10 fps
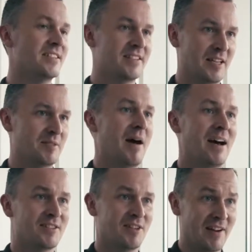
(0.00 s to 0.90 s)
these kids
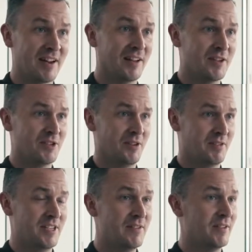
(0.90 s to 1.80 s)
maths or English or
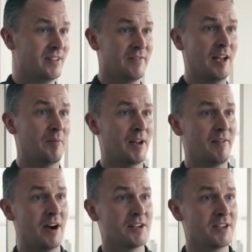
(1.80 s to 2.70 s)
even develop kind
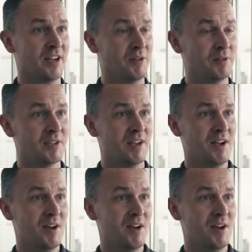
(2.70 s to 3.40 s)
of art skills.